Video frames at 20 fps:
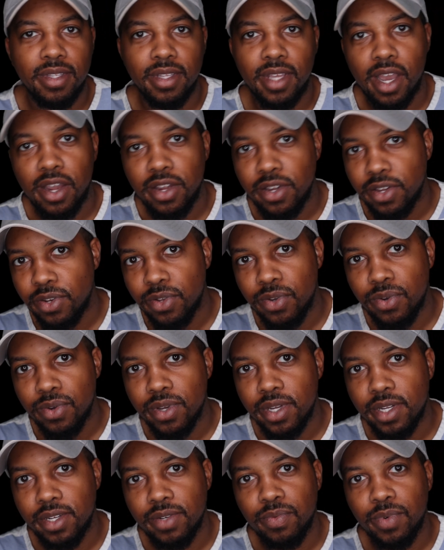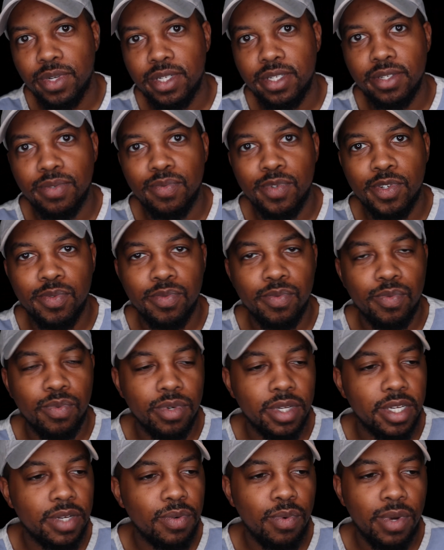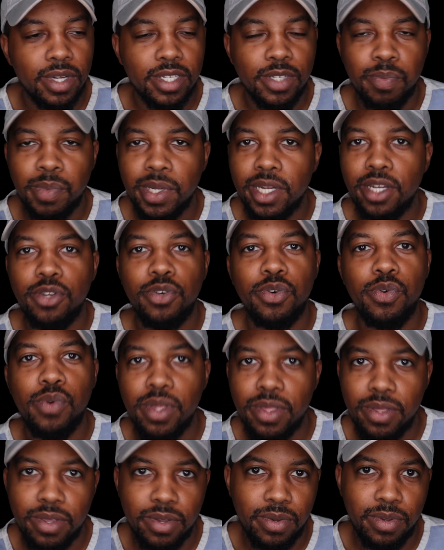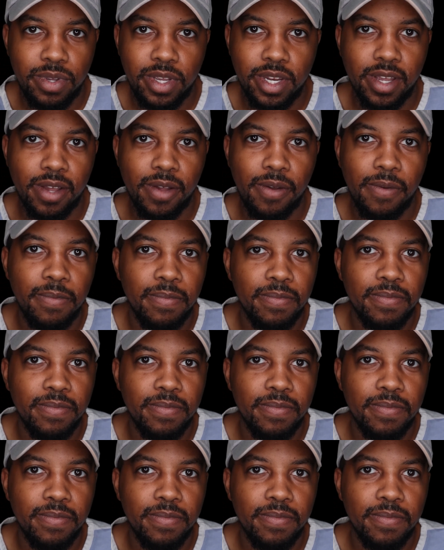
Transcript: How you doing? What's been new with you, you know?